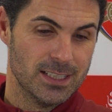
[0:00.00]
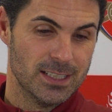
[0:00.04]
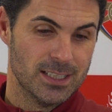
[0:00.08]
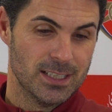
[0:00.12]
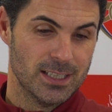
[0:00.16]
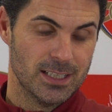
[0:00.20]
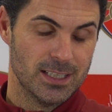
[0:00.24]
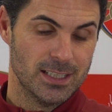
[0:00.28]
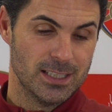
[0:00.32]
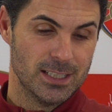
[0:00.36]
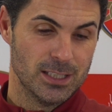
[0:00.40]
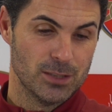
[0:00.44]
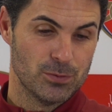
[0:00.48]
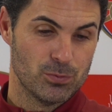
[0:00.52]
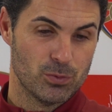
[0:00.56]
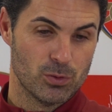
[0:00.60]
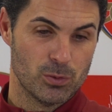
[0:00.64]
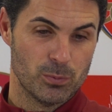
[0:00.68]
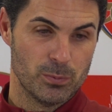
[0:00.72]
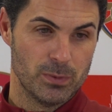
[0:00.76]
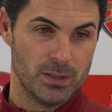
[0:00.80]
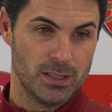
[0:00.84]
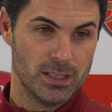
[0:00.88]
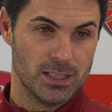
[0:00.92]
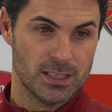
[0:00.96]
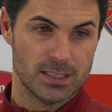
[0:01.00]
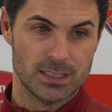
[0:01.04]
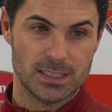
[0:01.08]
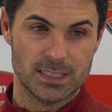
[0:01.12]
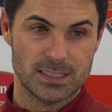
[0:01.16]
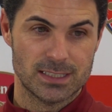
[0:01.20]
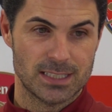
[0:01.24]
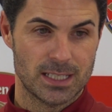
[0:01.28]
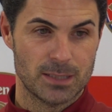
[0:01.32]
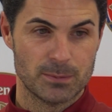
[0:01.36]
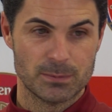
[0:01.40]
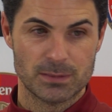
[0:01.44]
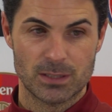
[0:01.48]
he did for me and the
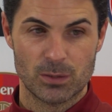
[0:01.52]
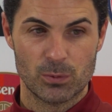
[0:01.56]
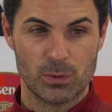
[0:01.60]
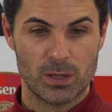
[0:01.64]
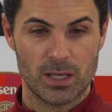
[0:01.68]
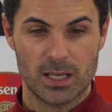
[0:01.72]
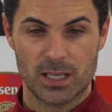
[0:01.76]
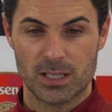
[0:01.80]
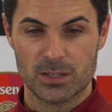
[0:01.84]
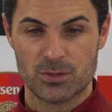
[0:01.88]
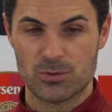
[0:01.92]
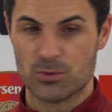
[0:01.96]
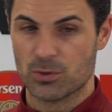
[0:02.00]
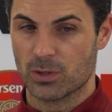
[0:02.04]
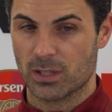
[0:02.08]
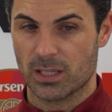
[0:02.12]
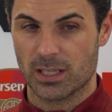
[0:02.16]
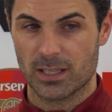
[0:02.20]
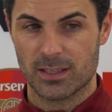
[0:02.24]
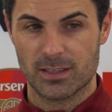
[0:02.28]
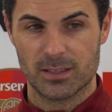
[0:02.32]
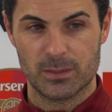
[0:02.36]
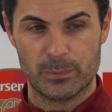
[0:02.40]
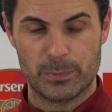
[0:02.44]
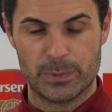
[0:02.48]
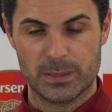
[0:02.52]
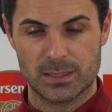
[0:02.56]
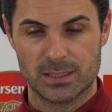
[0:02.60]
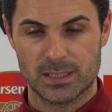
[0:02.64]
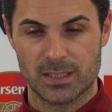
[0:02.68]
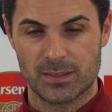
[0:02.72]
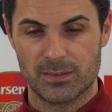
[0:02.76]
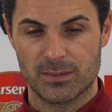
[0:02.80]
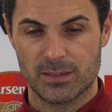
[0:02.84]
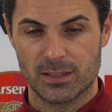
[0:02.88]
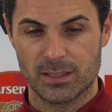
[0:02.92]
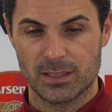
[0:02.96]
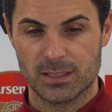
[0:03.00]
times that we had together, but I
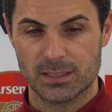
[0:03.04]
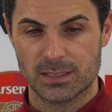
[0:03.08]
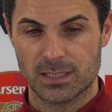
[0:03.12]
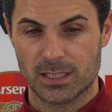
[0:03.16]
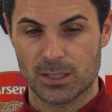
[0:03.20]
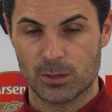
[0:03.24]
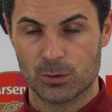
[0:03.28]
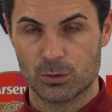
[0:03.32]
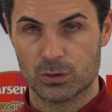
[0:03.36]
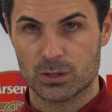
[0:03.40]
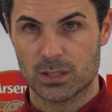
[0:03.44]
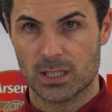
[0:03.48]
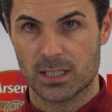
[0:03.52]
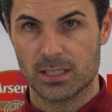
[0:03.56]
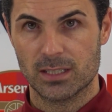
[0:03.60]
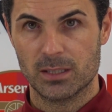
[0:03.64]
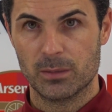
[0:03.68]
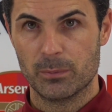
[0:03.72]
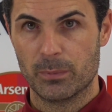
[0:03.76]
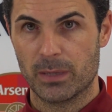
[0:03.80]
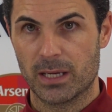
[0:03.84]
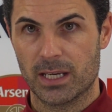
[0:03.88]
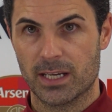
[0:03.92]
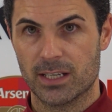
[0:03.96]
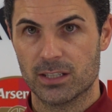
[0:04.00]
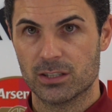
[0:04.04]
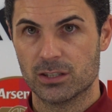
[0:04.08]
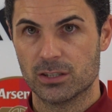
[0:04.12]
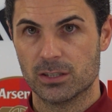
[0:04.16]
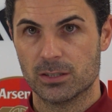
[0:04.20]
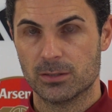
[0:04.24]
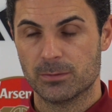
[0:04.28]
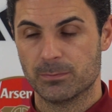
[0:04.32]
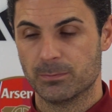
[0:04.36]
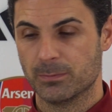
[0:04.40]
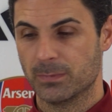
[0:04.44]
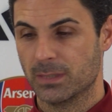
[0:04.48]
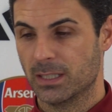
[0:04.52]
think he's an outstanding
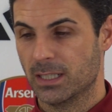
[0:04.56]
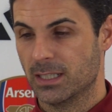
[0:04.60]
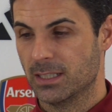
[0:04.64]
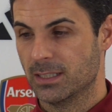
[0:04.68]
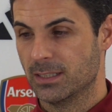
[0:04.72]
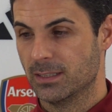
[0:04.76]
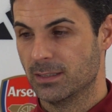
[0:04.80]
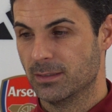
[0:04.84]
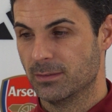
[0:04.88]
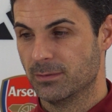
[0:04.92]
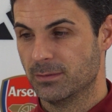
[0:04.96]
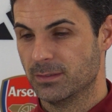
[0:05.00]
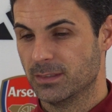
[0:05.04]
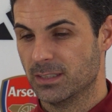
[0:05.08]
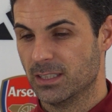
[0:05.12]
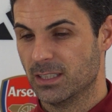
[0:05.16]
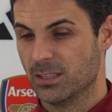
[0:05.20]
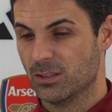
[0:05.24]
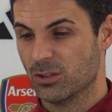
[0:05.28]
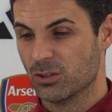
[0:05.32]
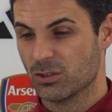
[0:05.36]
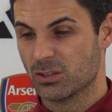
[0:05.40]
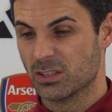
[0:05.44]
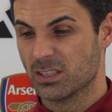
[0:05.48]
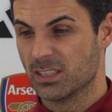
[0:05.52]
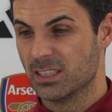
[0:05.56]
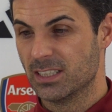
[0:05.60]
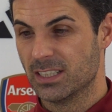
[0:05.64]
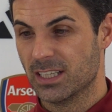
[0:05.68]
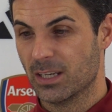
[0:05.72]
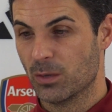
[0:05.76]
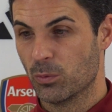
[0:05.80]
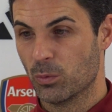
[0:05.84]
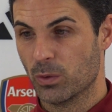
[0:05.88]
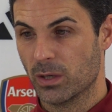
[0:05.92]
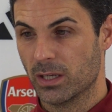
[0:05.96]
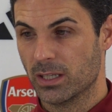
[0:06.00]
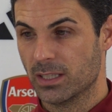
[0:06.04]
manager, and he does it in a
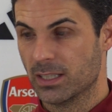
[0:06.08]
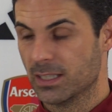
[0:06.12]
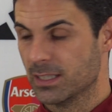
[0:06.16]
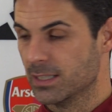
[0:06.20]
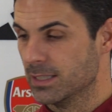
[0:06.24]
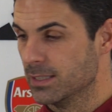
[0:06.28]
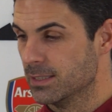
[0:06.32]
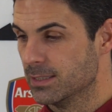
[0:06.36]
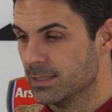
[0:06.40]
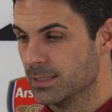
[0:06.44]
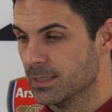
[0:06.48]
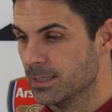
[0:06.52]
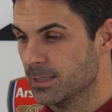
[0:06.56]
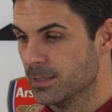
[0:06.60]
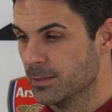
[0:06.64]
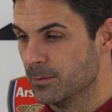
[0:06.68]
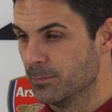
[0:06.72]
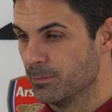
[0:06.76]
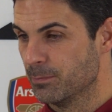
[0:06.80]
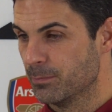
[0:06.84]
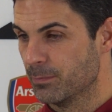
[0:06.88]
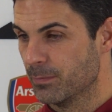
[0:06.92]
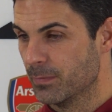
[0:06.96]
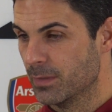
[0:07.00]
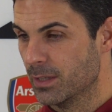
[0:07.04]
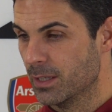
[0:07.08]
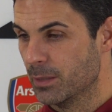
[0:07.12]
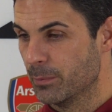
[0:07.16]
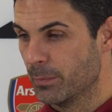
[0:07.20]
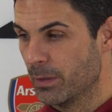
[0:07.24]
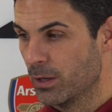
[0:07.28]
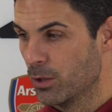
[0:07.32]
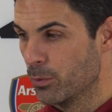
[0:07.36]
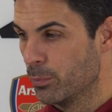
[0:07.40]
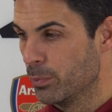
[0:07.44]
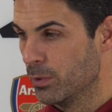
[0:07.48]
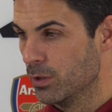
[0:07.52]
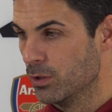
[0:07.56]
way that it's in my
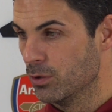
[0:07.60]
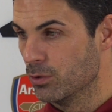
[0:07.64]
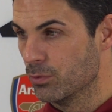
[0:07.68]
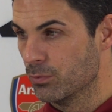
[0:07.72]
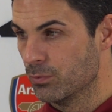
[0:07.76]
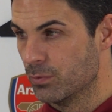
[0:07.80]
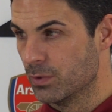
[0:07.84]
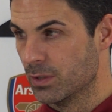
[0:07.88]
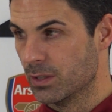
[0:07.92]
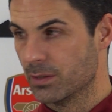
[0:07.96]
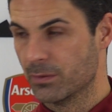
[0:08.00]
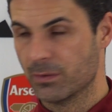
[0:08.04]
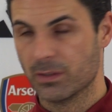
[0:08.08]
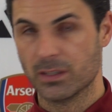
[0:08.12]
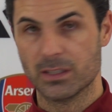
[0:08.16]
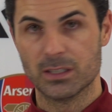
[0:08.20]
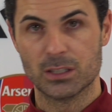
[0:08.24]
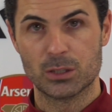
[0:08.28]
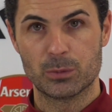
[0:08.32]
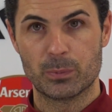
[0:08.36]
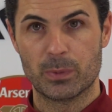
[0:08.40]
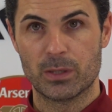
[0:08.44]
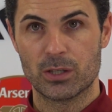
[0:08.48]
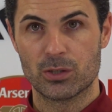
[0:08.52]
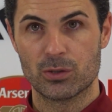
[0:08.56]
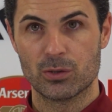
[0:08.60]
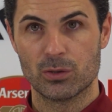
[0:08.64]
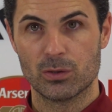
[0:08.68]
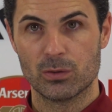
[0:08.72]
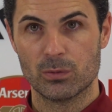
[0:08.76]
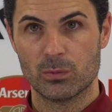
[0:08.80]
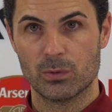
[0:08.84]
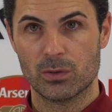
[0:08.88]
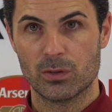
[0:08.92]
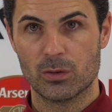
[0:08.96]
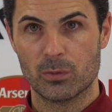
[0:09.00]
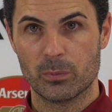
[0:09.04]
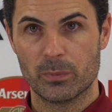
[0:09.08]
opinion, very, very special,
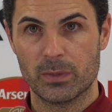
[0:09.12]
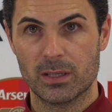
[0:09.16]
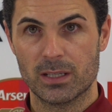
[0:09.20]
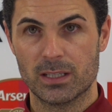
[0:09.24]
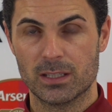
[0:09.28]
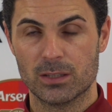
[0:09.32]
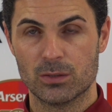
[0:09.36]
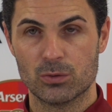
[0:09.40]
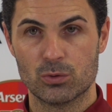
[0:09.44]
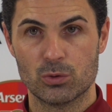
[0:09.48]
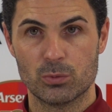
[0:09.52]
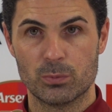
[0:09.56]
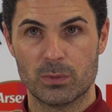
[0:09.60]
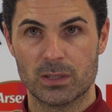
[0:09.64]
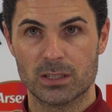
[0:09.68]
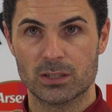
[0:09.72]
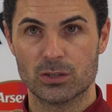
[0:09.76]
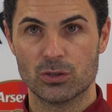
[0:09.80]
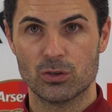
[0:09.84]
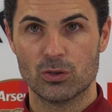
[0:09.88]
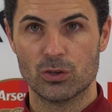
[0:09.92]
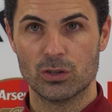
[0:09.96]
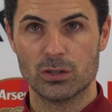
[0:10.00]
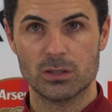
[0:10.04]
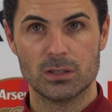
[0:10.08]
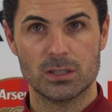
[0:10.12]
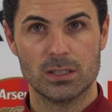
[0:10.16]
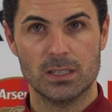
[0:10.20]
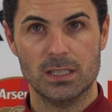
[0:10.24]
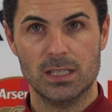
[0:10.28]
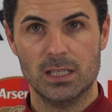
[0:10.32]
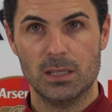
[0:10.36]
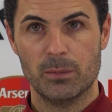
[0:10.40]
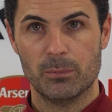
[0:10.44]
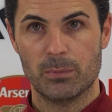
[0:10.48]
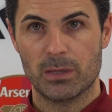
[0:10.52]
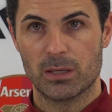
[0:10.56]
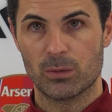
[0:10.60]
without making too much noise.
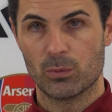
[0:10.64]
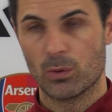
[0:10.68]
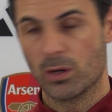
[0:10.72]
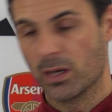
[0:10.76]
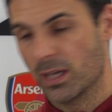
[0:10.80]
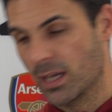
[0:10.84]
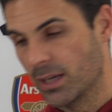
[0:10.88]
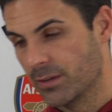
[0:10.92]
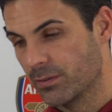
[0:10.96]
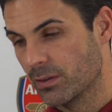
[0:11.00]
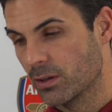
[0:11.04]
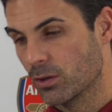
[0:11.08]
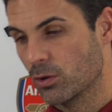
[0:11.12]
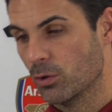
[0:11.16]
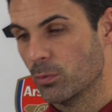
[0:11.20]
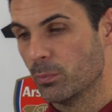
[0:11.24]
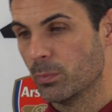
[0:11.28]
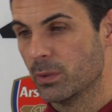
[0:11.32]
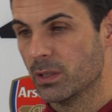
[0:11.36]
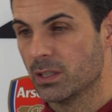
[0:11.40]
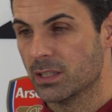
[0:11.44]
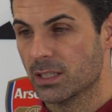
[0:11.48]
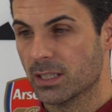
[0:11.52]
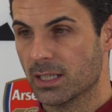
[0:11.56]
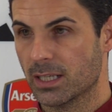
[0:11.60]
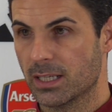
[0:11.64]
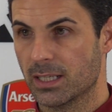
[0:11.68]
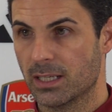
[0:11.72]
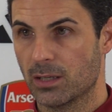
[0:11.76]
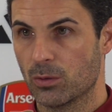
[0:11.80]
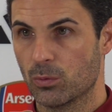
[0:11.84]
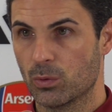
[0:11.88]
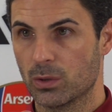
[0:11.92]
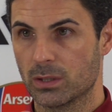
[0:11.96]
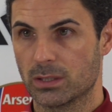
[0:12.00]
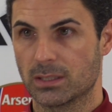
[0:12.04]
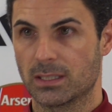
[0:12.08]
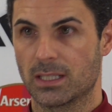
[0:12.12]
But what I have accomplished again at
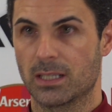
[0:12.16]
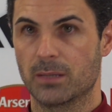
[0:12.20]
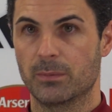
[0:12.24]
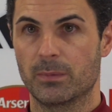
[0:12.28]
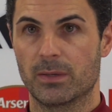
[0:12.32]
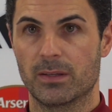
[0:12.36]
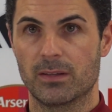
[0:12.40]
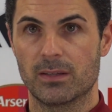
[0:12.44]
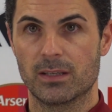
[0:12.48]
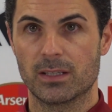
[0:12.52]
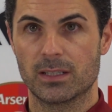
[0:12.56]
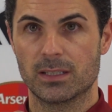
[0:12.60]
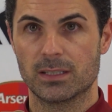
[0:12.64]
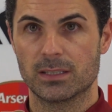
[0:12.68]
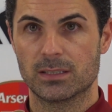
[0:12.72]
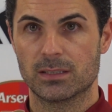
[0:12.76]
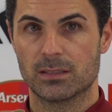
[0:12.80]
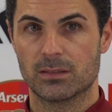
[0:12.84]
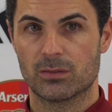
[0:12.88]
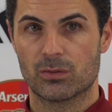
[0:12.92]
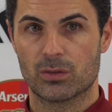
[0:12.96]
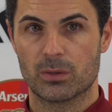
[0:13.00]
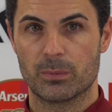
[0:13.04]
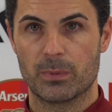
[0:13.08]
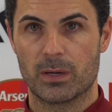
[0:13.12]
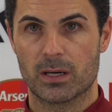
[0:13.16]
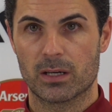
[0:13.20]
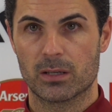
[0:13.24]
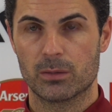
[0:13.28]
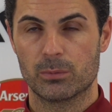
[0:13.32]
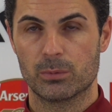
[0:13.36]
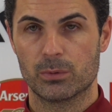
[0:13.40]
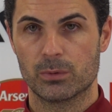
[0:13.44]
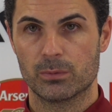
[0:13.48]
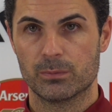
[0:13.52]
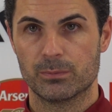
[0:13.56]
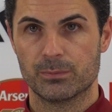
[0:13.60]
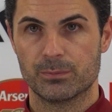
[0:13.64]
West Ham, I think it's remarkable.